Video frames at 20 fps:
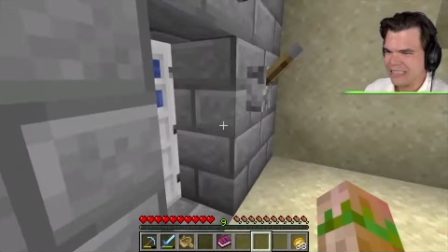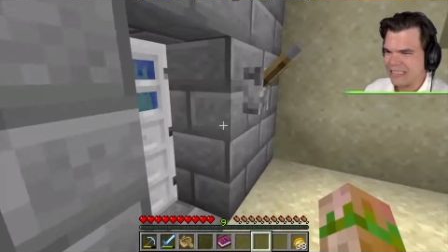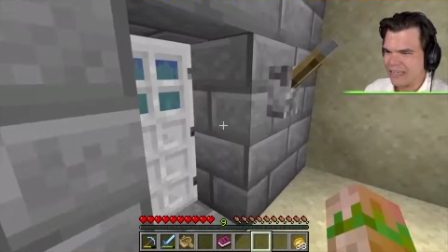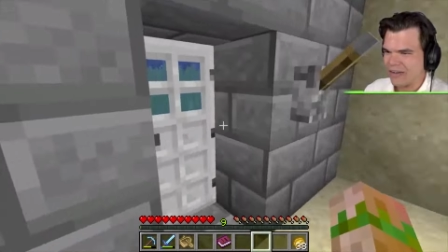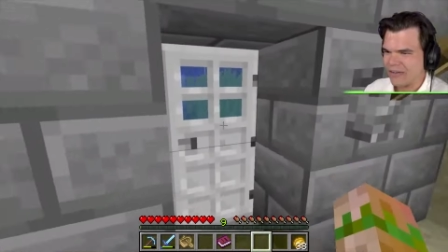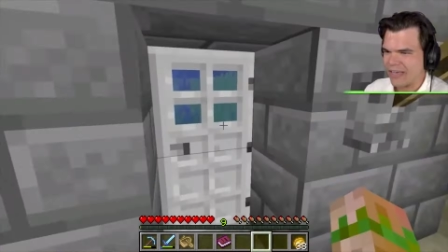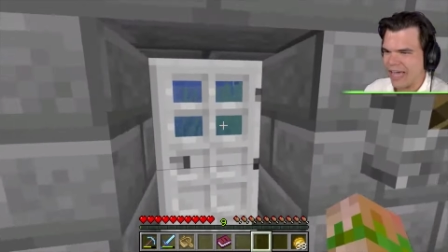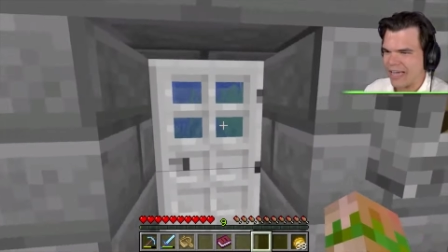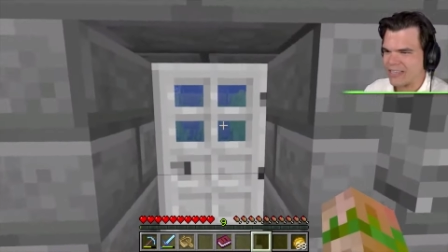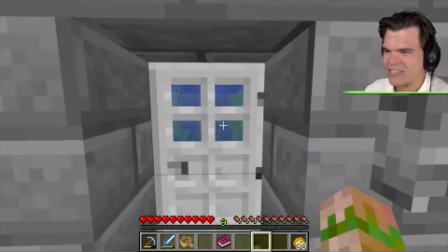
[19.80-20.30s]

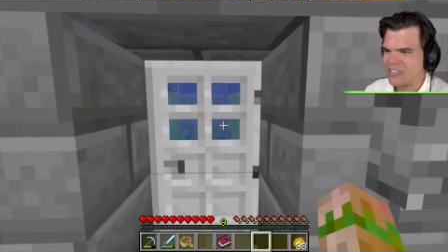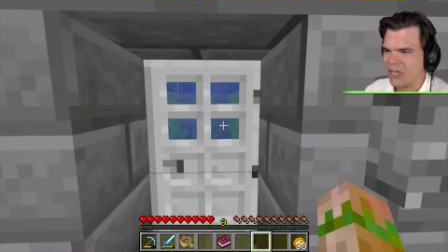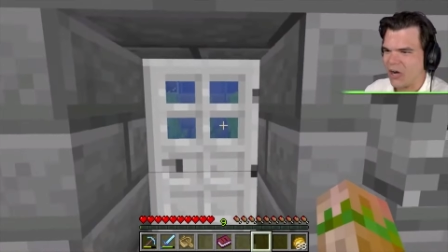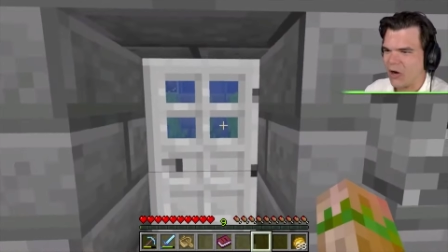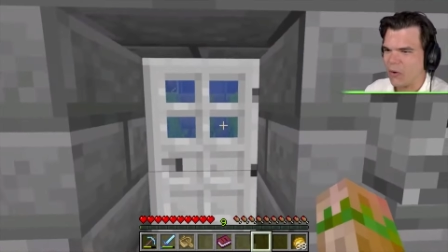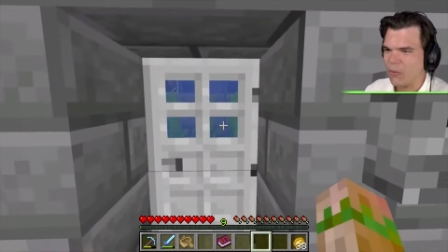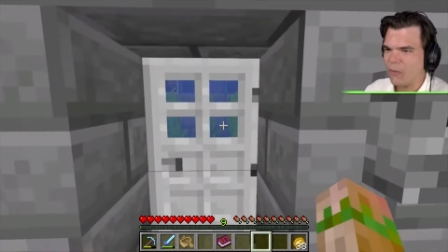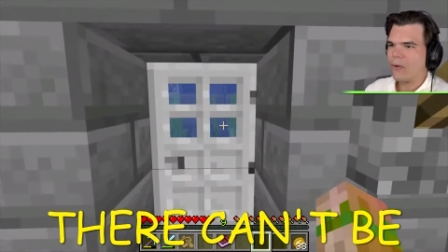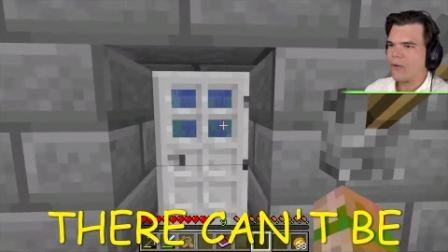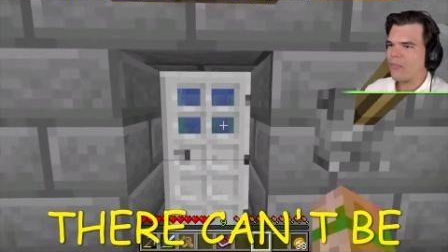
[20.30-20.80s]
Okay,
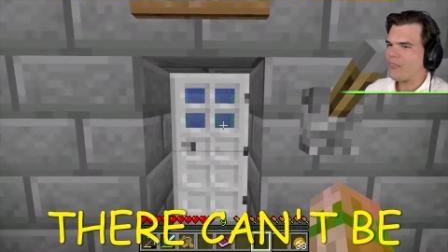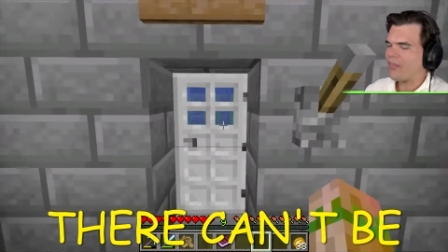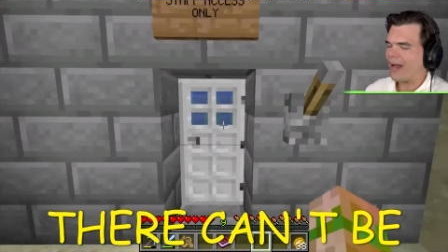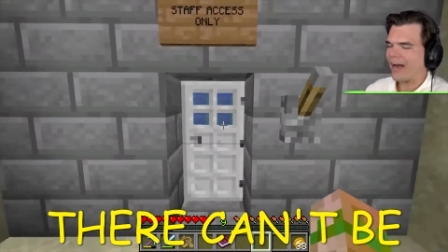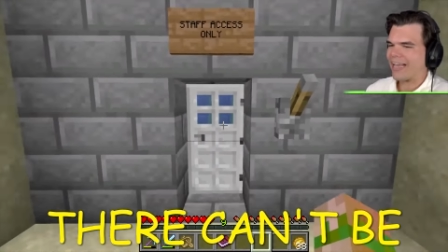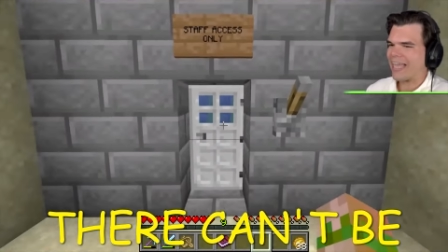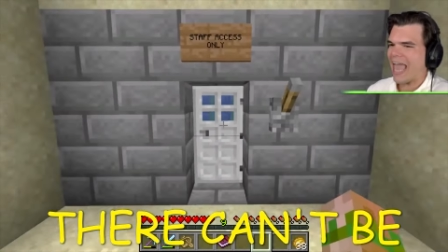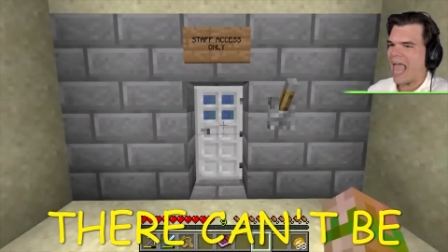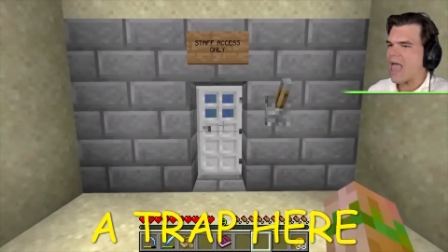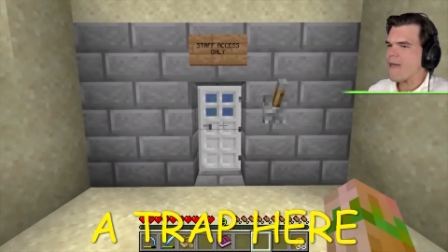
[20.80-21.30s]
so there
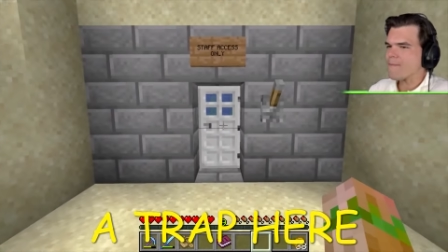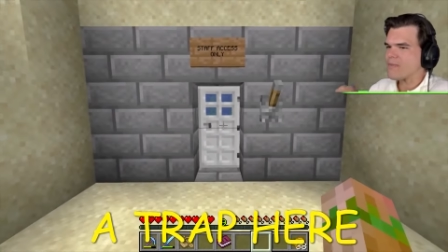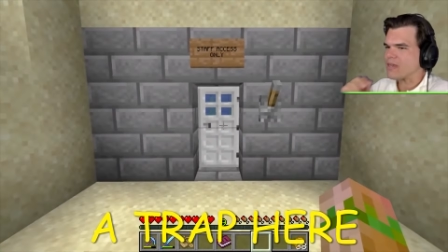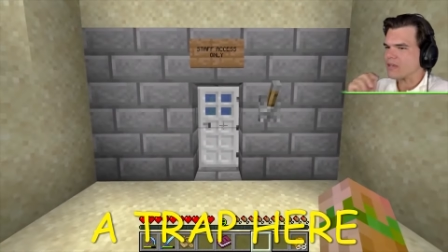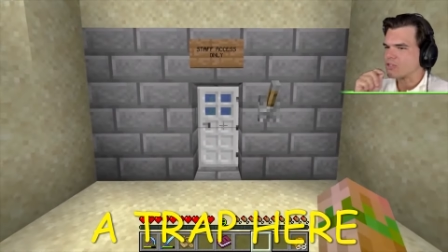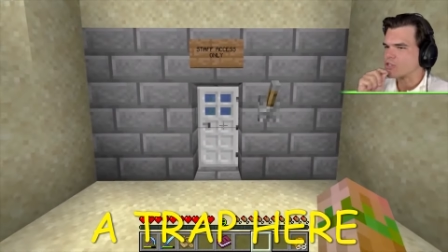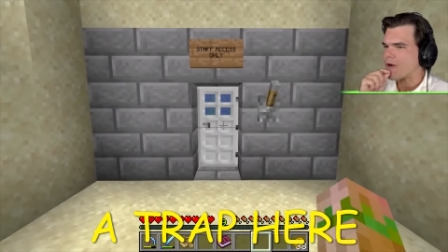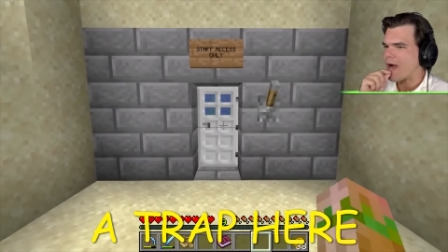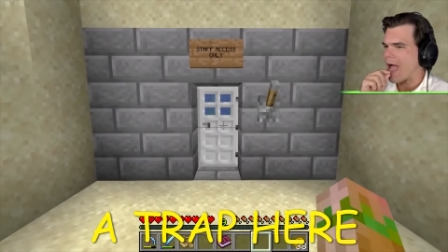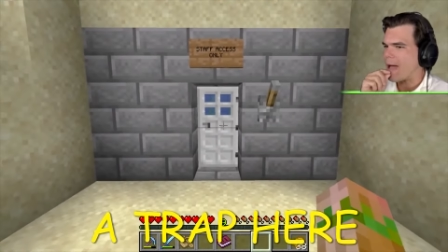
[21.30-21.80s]
can't be a
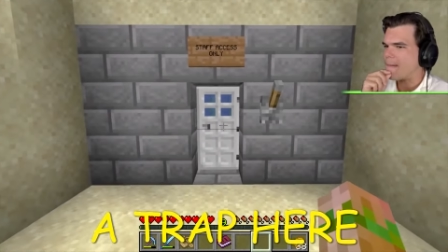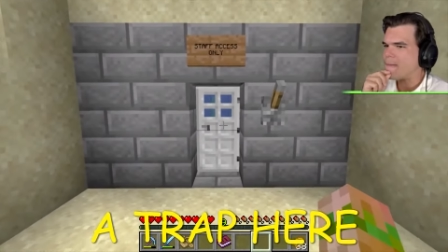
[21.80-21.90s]
trap